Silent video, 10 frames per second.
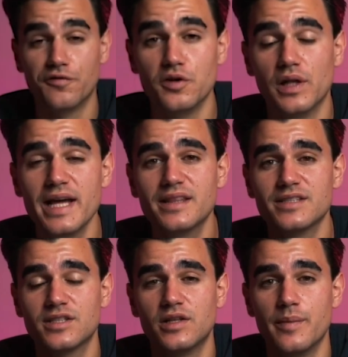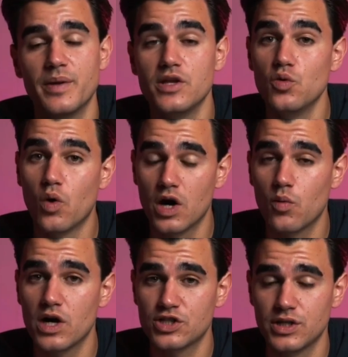you like this clip and you want to
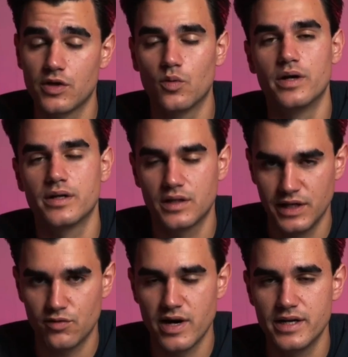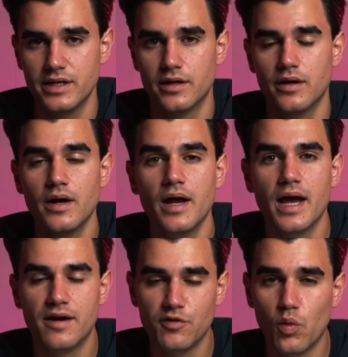watch another one, click right here. And
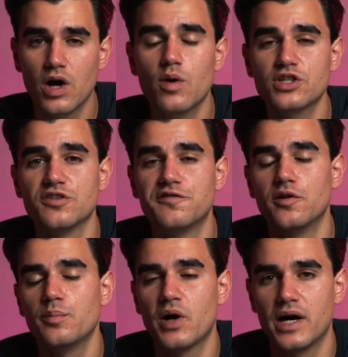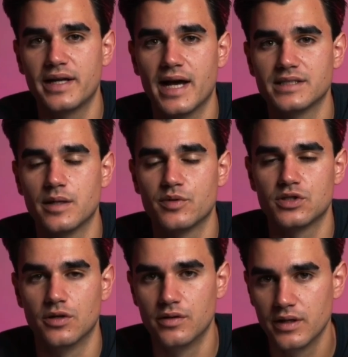if you want to watch the full podcast
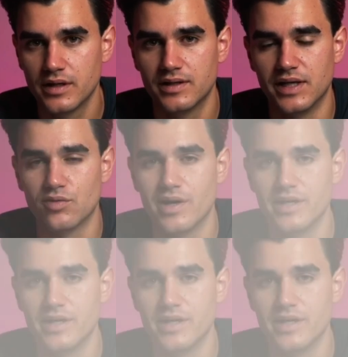episode, click right